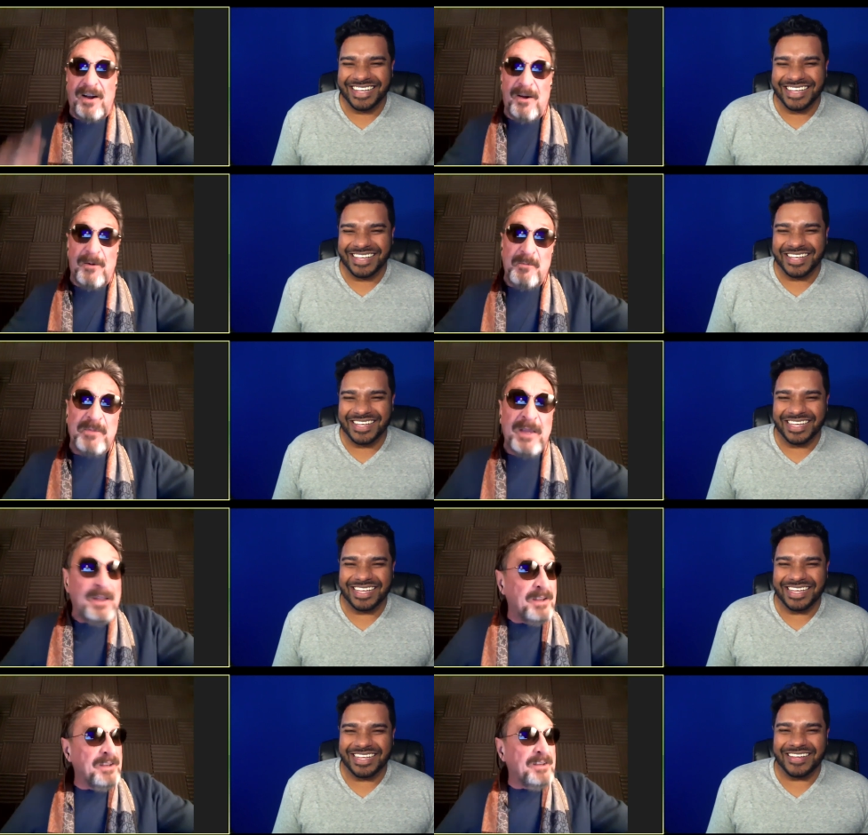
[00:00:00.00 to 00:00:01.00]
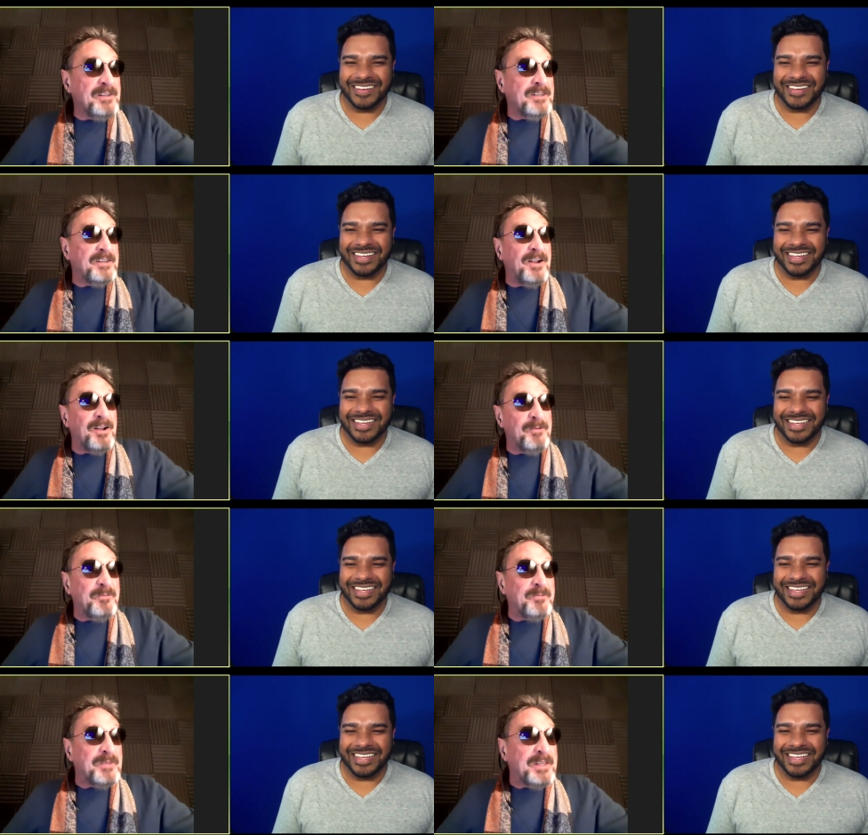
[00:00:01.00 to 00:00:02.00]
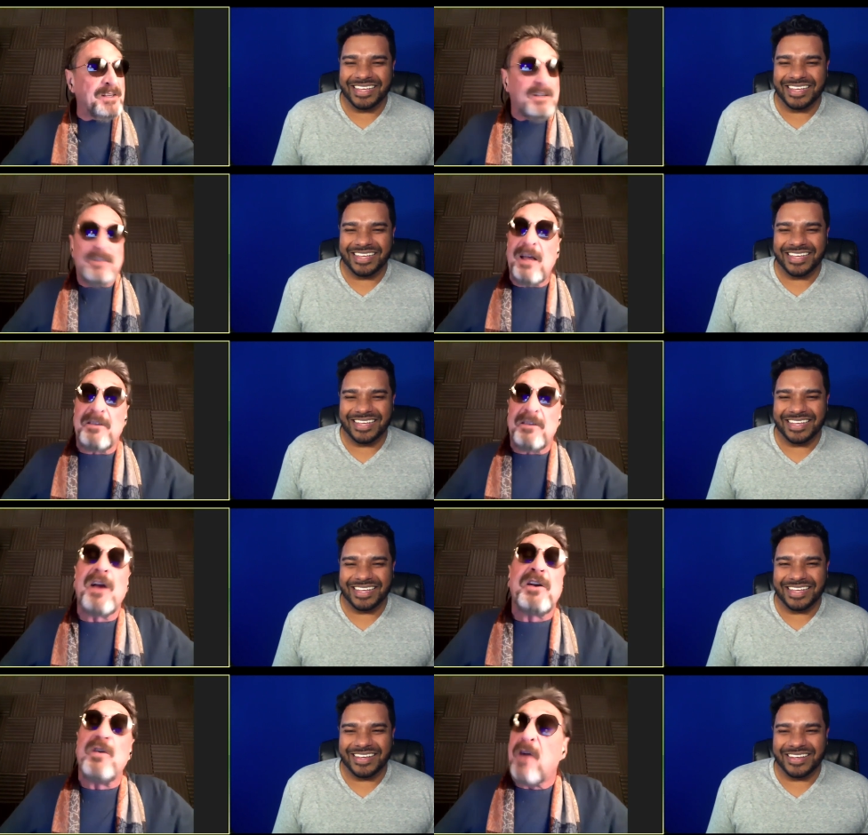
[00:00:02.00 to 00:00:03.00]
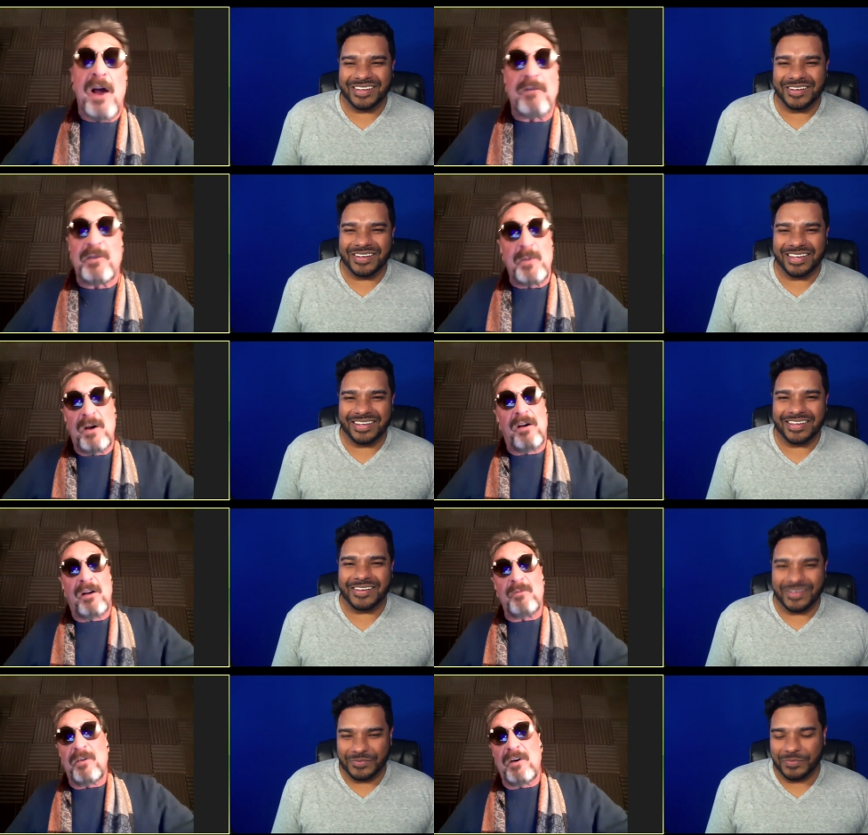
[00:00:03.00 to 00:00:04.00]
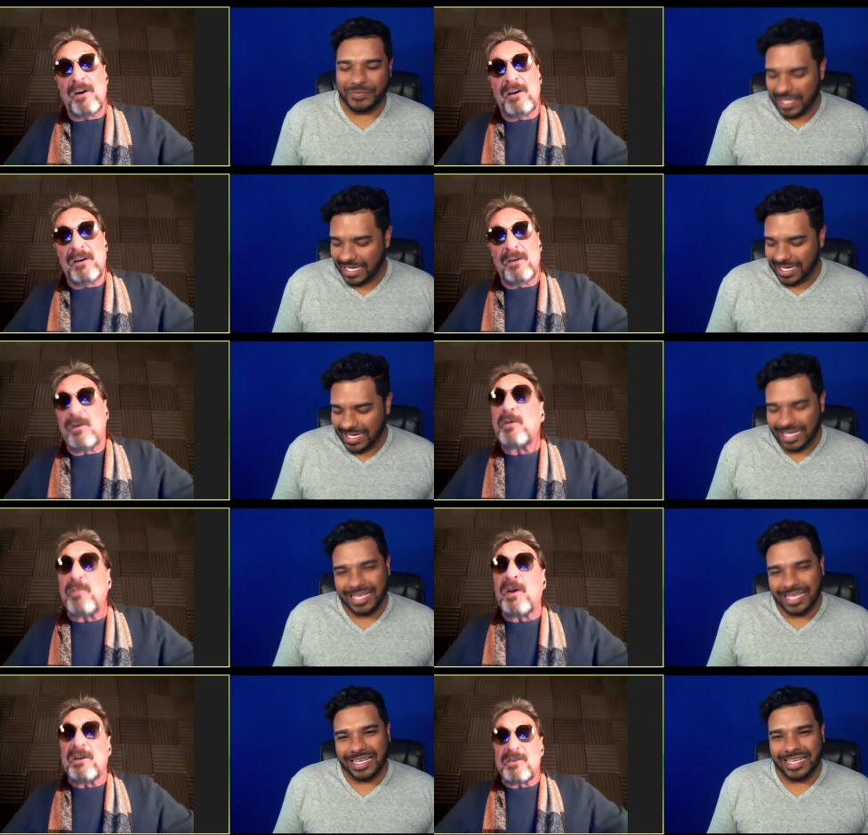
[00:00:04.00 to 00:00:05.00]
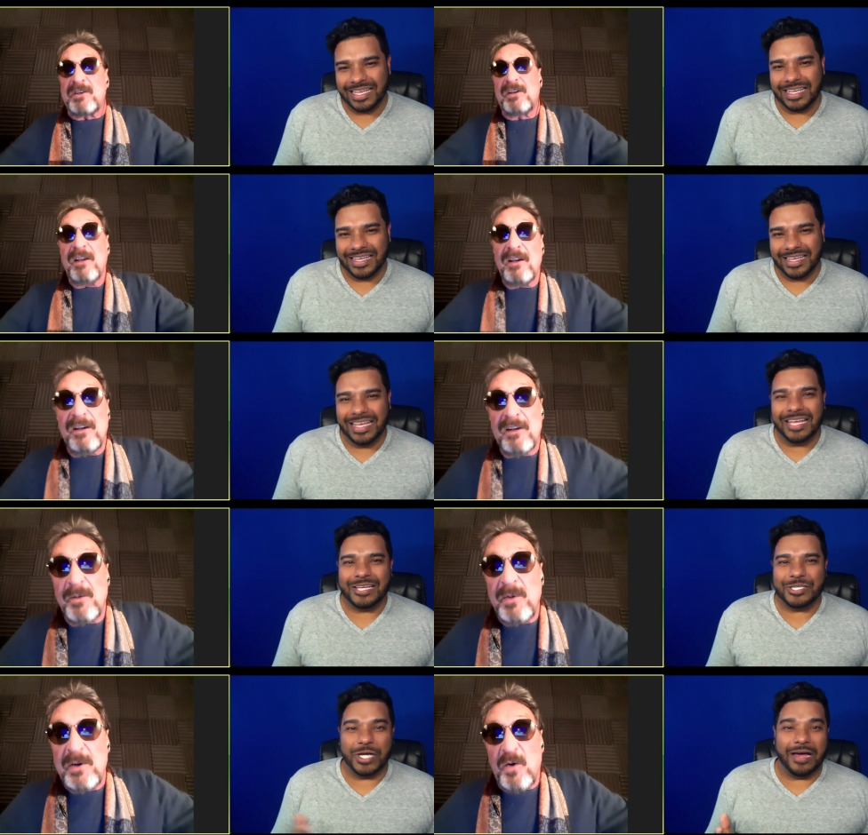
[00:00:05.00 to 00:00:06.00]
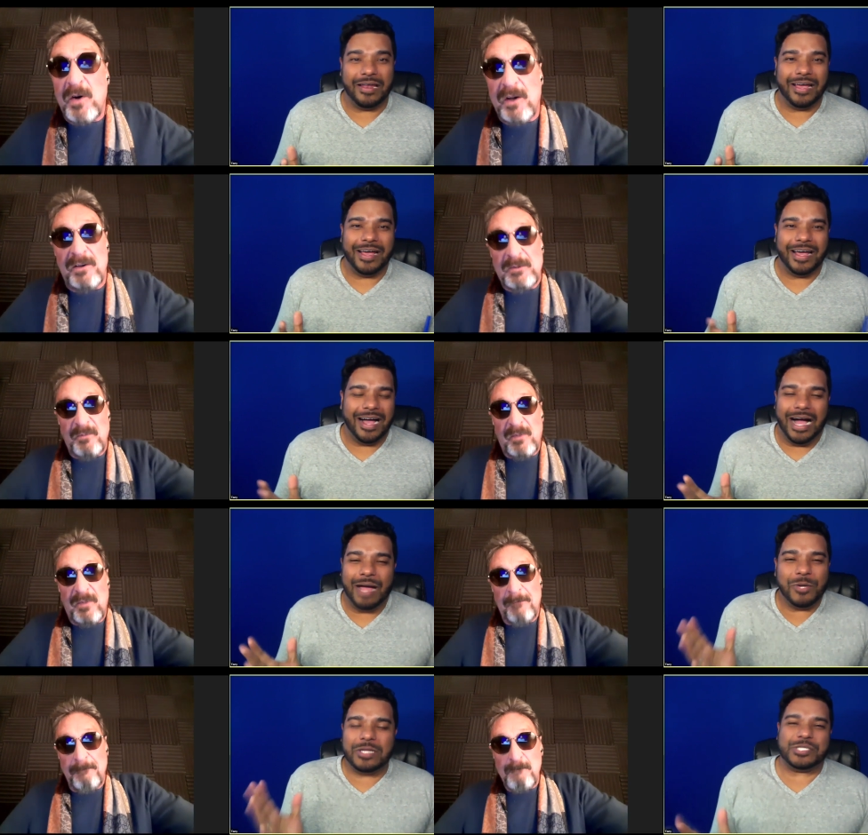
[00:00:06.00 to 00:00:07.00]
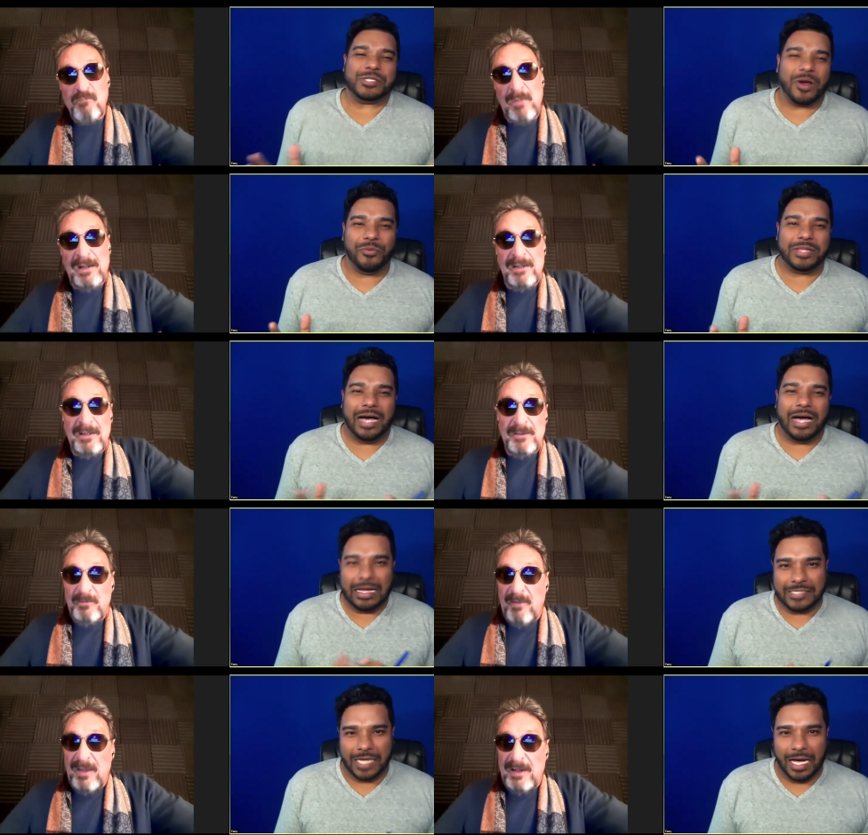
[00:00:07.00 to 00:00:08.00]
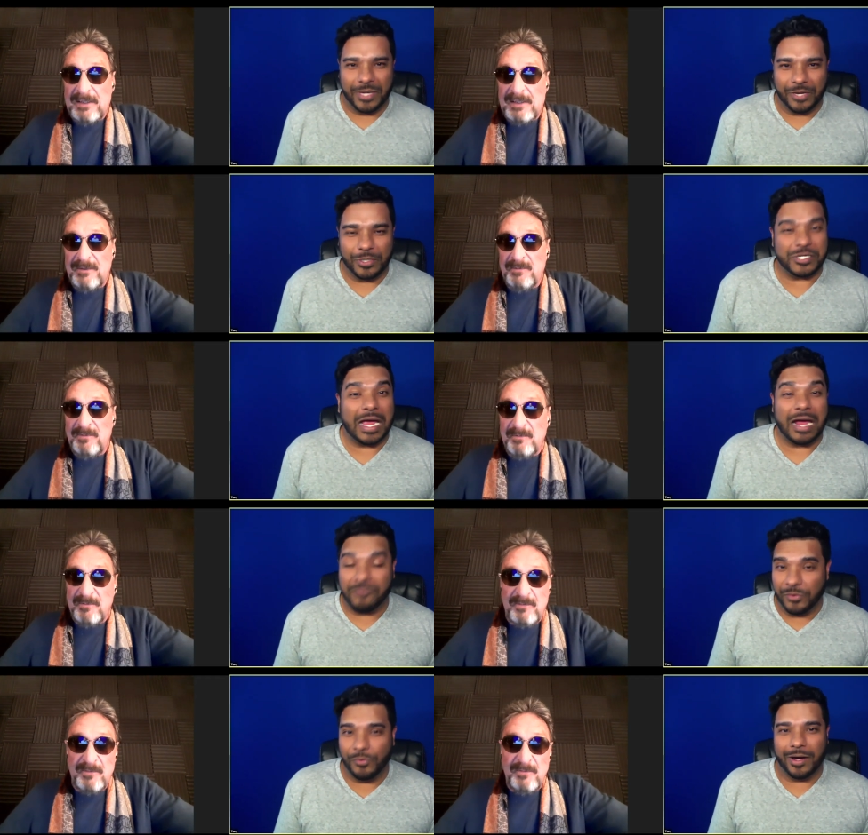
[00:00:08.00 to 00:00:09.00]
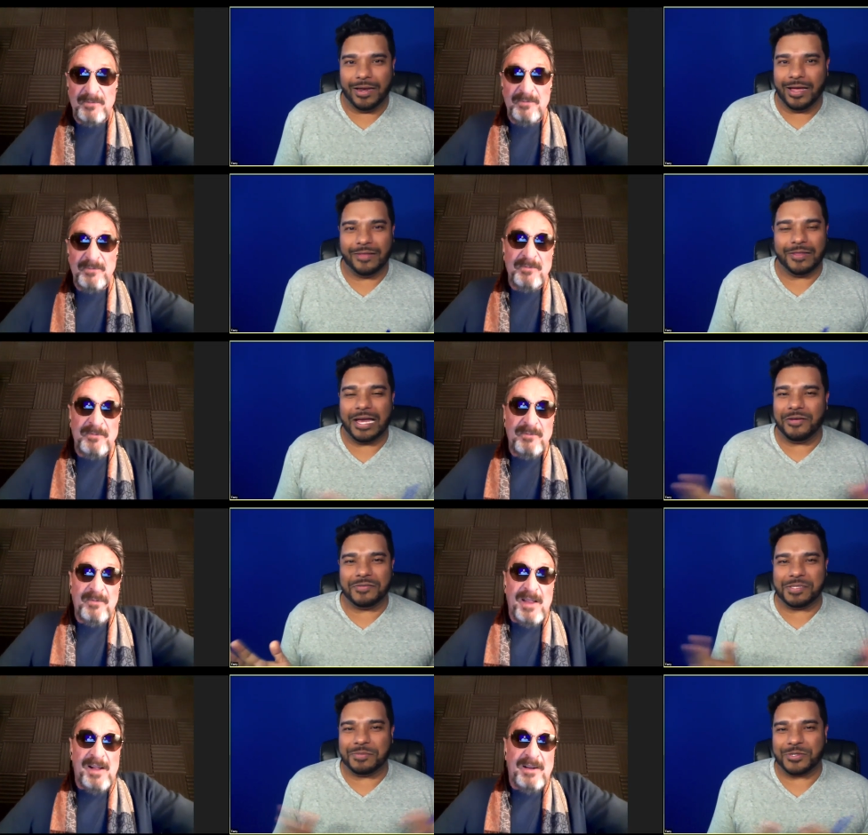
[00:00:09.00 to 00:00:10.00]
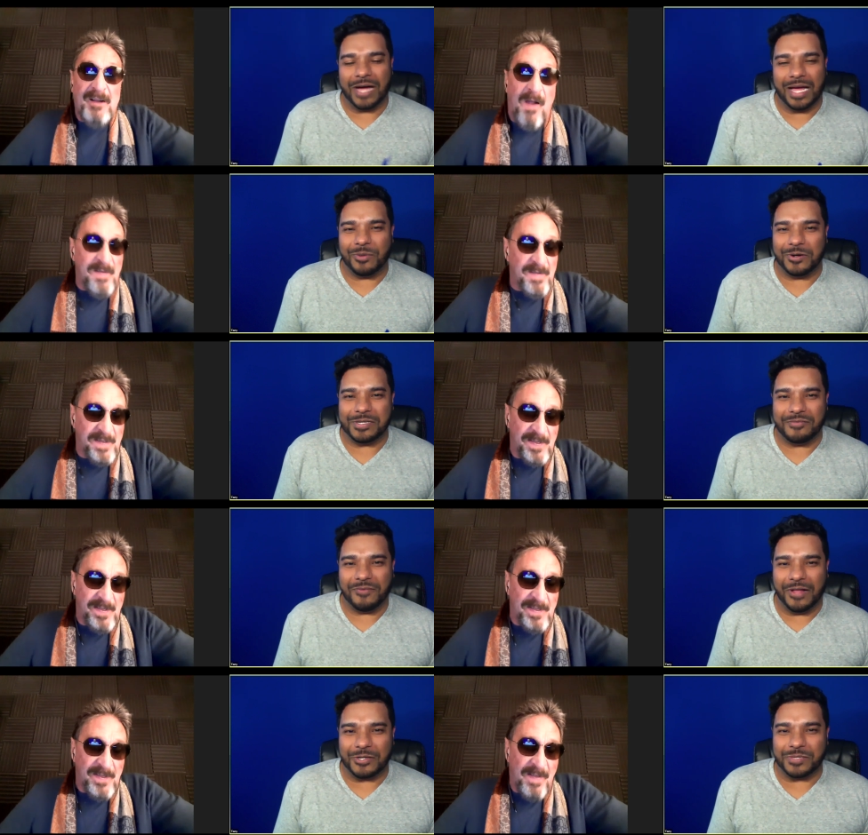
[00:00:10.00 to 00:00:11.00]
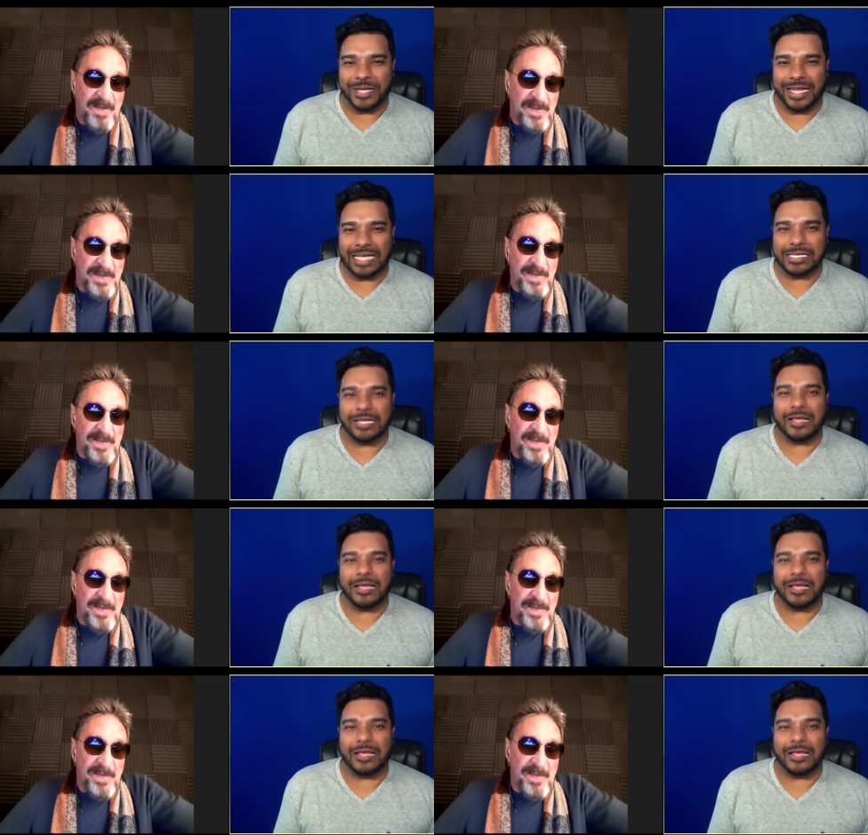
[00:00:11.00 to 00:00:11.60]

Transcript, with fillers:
Speaker 1: um, um, and thank you for having me on. I'm very, uh, very pleased
Speaker 2: John, to join. I'm going to start with the hot topic, which everyone, a lot of subscribers and followers have been asking.